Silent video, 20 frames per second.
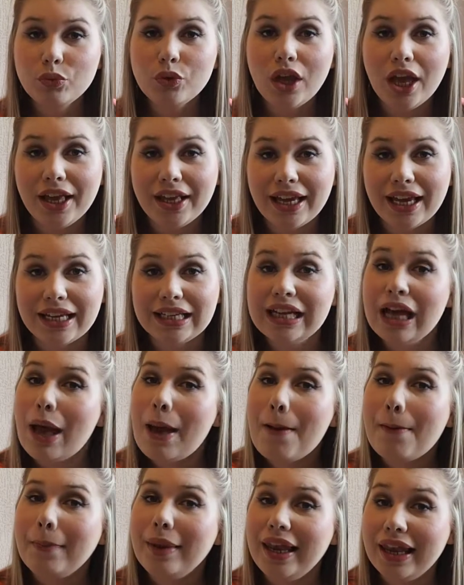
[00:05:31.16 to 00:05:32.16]
Okay,
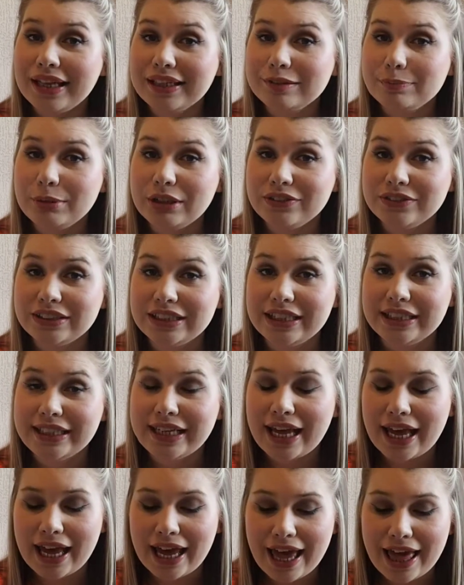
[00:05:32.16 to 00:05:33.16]
last bit of
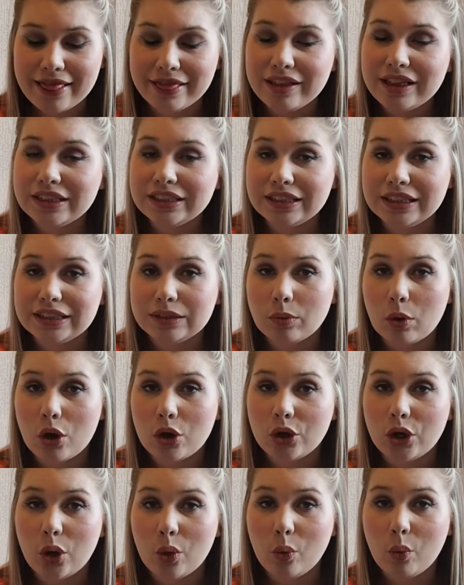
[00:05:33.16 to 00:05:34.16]
skincare, and this is
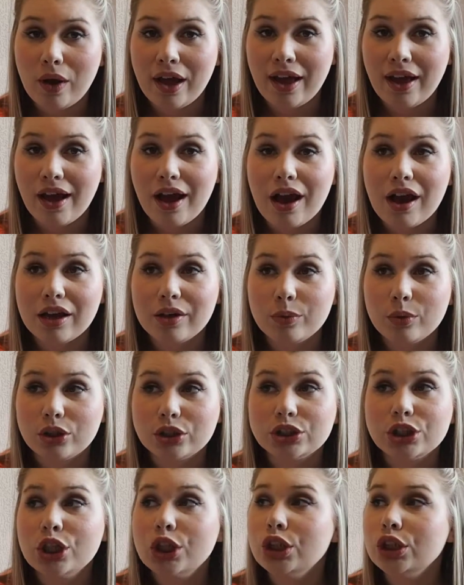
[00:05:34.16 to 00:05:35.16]
one where I
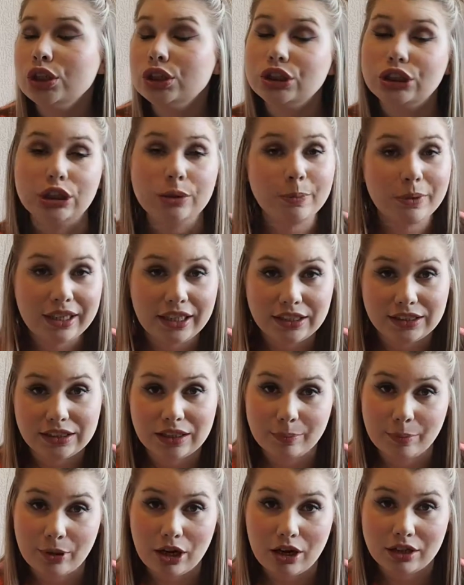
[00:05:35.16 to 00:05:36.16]
was super late to the
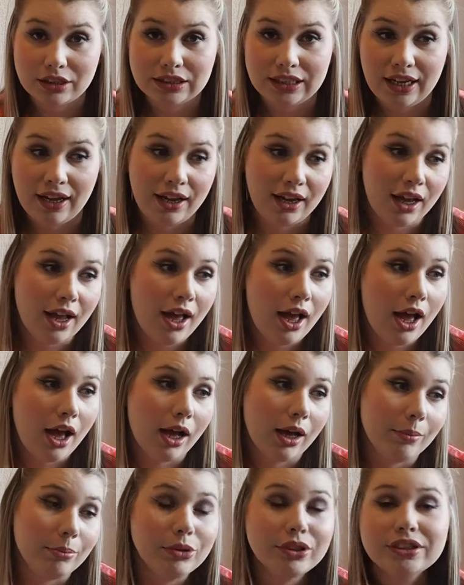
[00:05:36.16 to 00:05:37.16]
party.
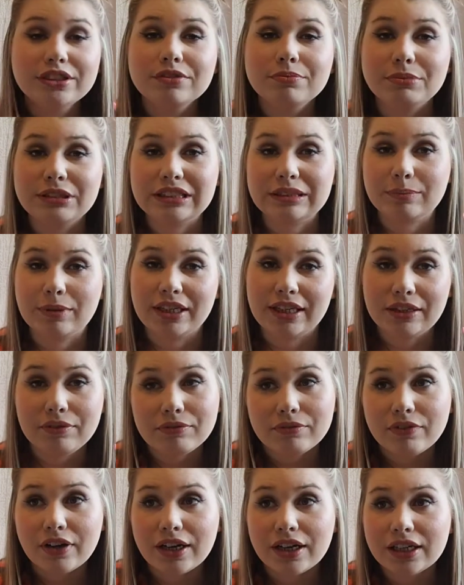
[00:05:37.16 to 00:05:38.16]
I must have missed my
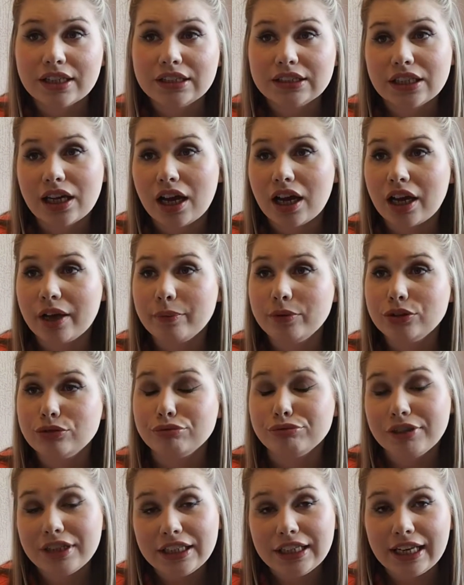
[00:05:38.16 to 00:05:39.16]
invite. I was
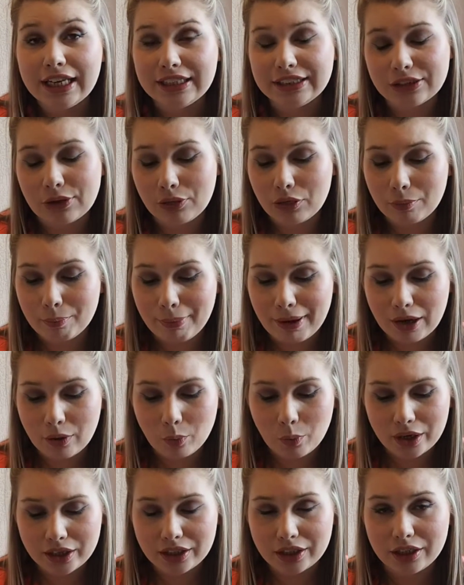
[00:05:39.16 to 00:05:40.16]
really late on the
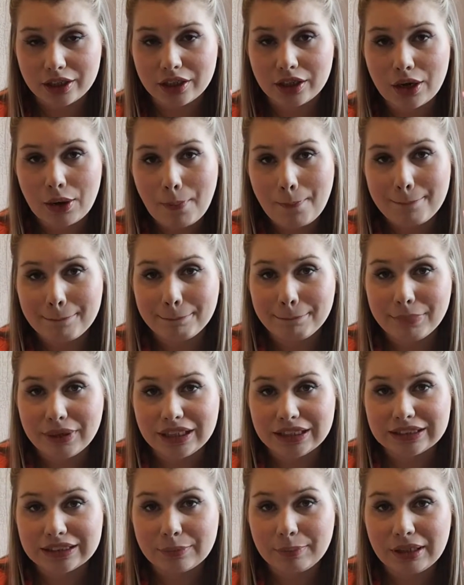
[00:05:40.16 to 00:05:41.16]
bandwagon, but
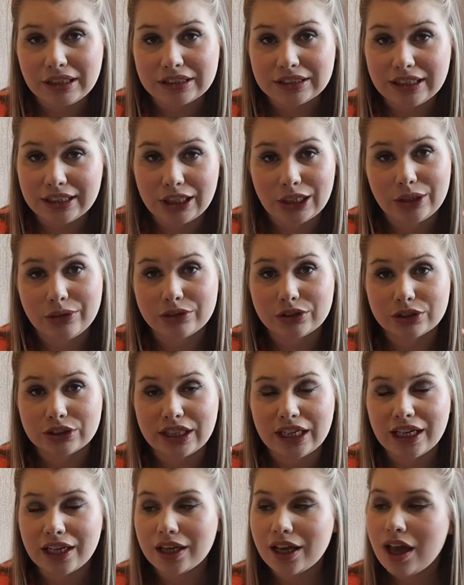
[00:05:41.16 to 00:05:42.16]
it's the Pixi Glow
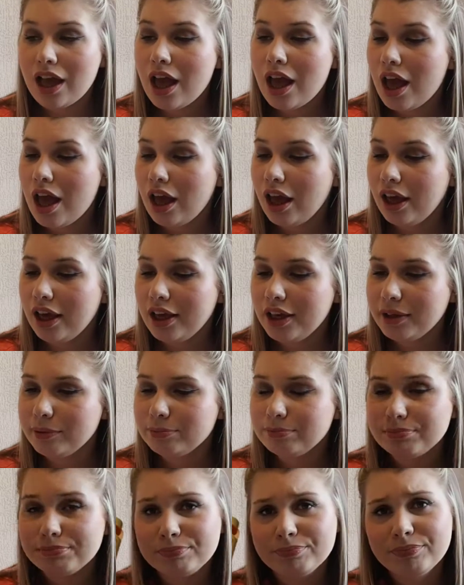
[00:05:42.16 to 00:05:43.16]
Tonic.
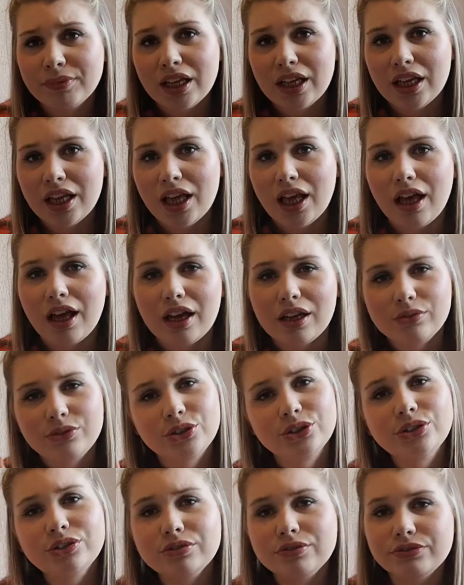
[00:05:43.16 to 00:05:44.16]
I've
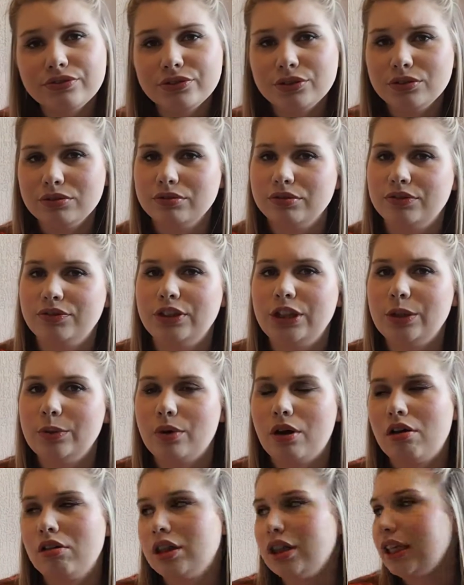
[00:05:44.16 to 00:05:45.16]
done a full review
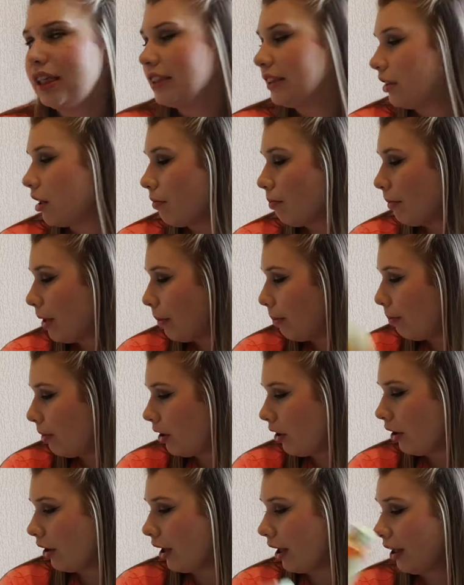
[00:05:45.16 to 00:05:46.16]
on this on my
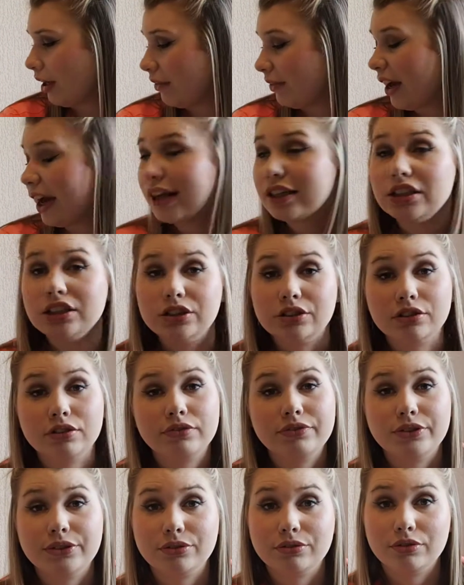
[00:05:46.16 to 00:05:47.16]
blog, and I've actually done a
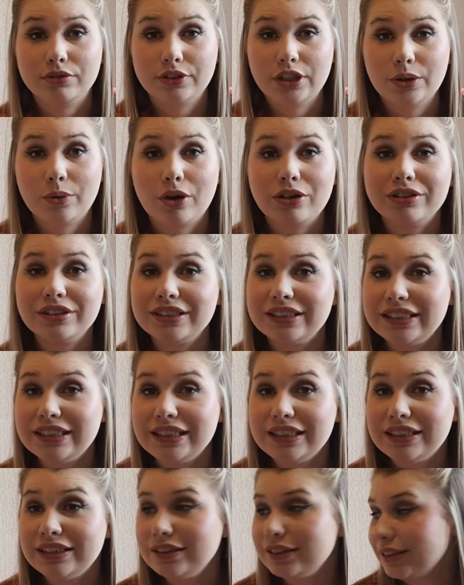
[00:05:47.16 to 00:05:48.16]
full review on
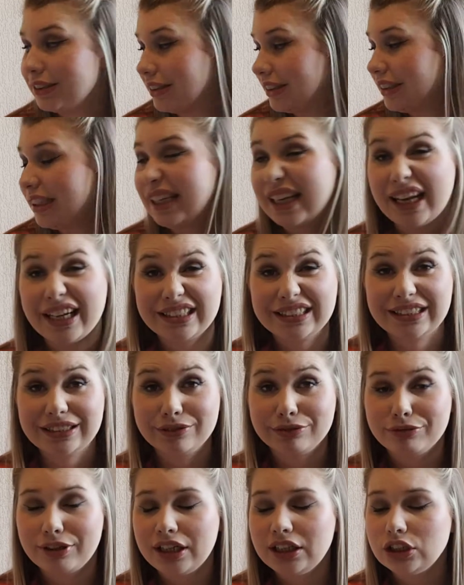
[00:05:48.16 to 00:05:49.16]
the Skin
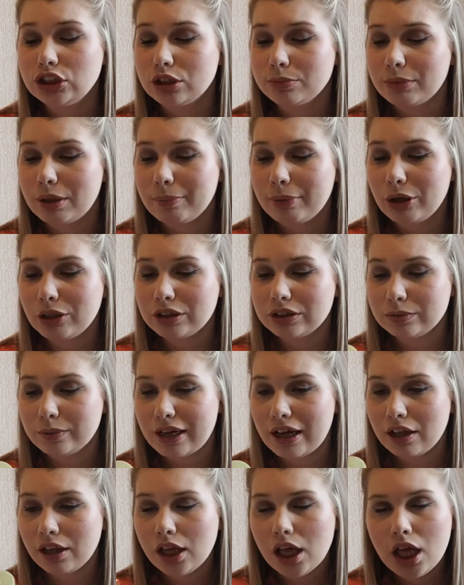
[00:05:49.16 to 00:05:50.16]
Active range on my blog as
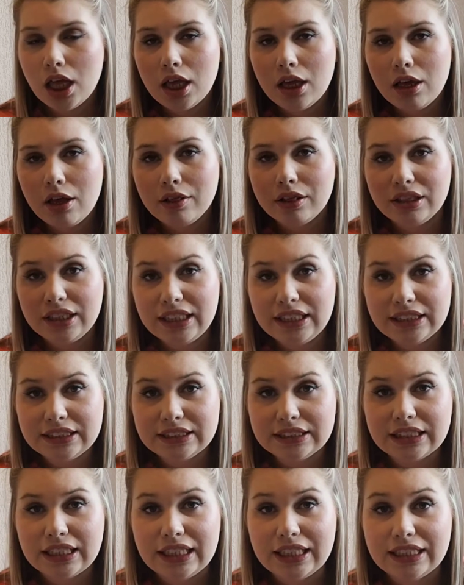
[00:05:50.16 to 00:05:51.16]
well.
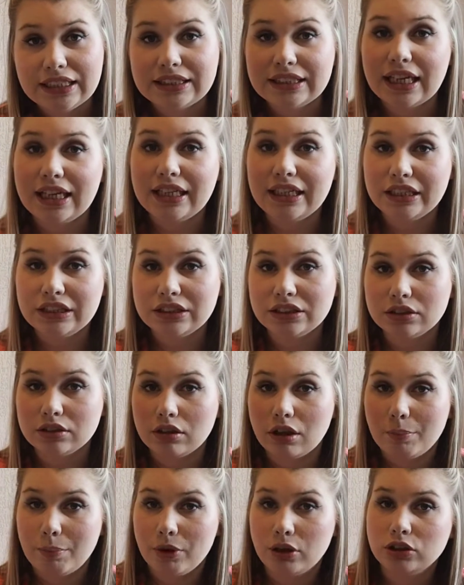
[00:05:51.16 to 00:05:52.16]
This is a
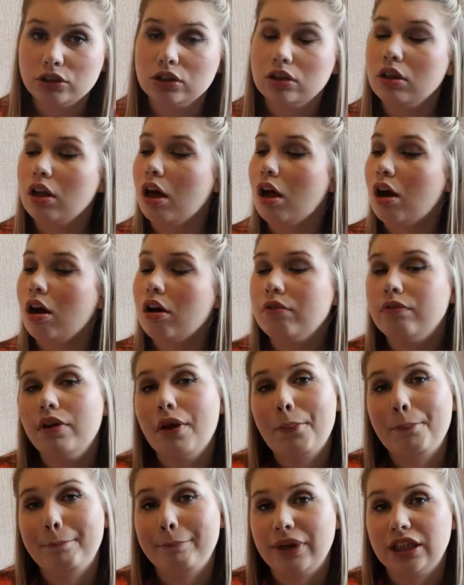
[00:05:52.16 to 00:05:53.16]
little bottle of
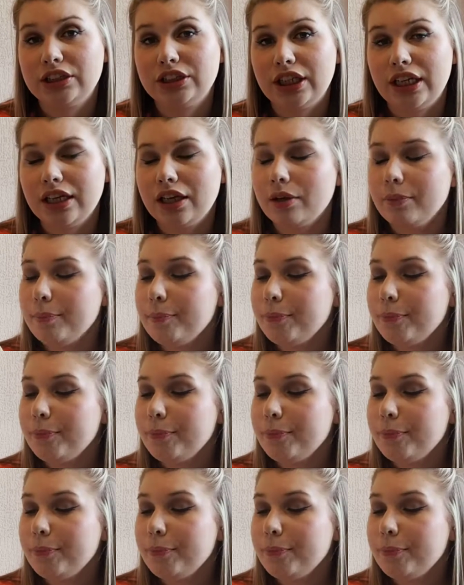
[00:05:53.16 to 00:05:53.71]
magic.